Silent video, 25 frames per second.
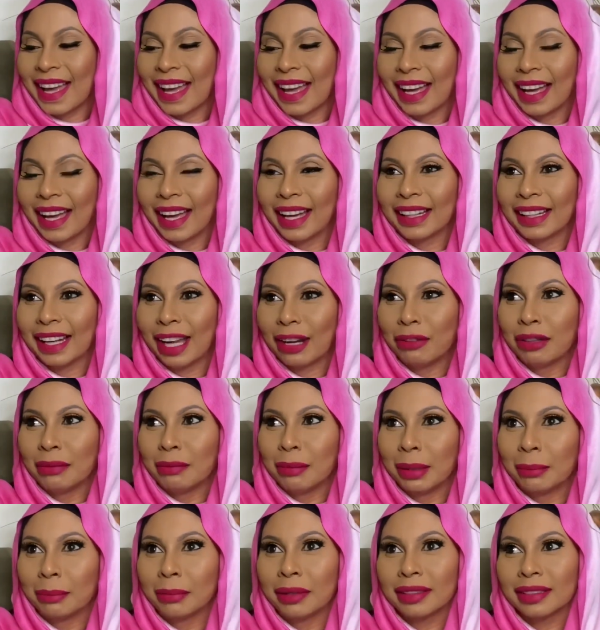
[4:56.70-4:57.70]
And I
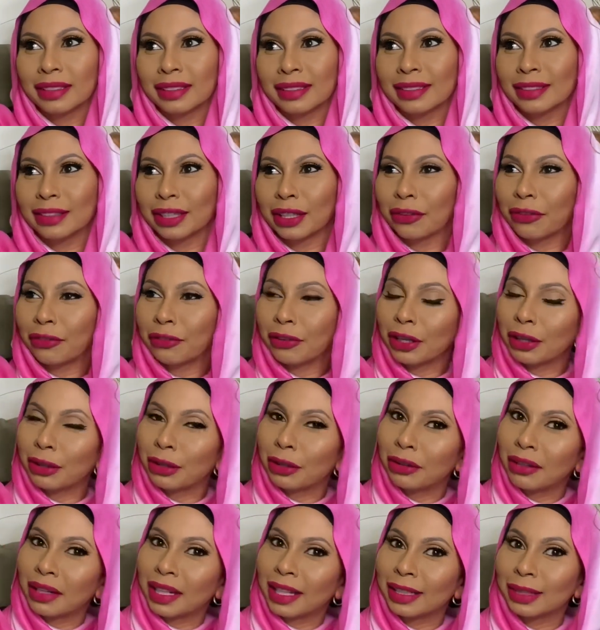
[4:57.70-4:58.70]
remember the ferry
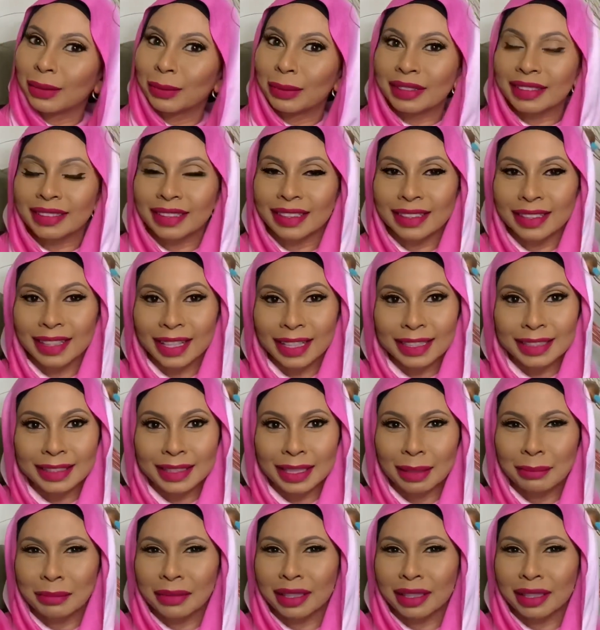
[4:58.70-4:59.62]
ride. It was the nighttime.